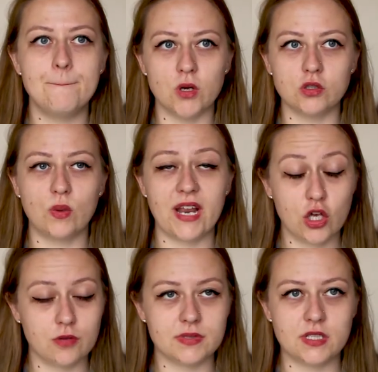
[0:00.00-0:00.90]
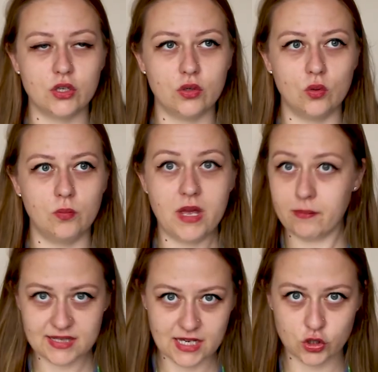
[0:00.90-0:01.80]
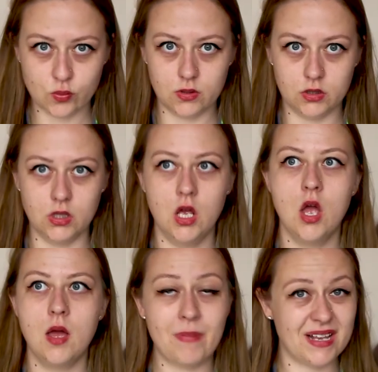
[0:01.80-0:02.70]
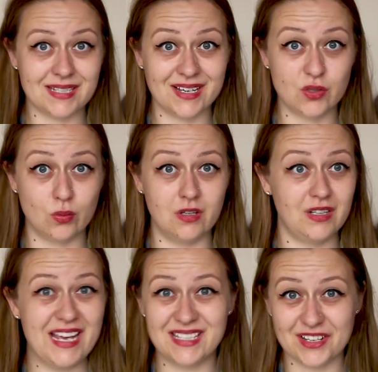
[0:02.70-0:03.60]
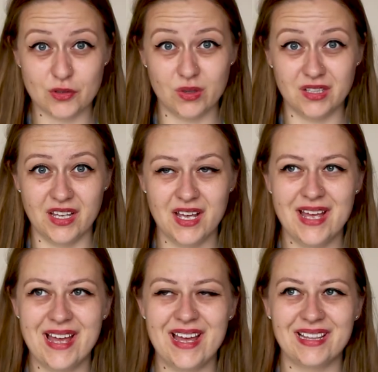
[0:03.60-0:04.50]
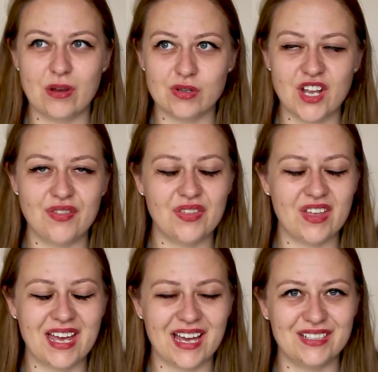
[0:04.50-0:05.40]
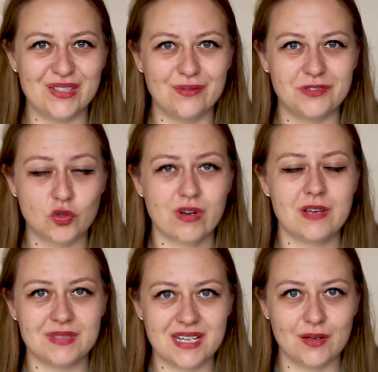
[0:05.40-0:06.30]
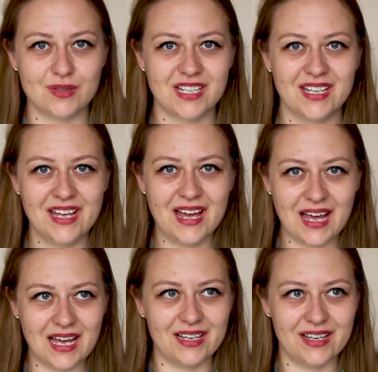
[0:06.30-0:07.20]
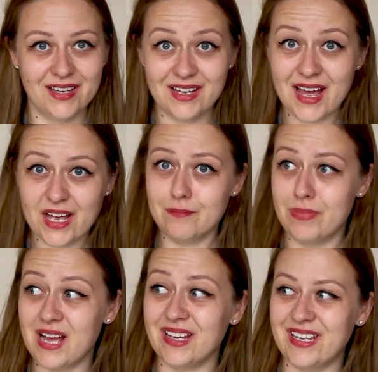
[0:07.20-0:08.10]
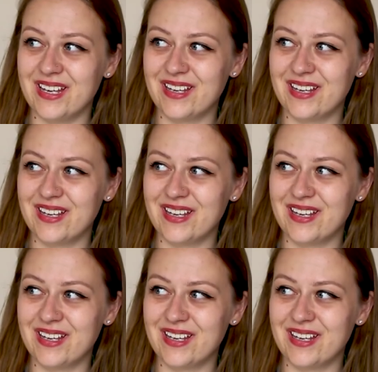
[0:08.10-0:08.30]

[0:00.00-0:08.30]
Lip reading: But when it comes to being bisexual, pansexual, asexual, there is nothing that kind of screams out, "Hi, I'm bi."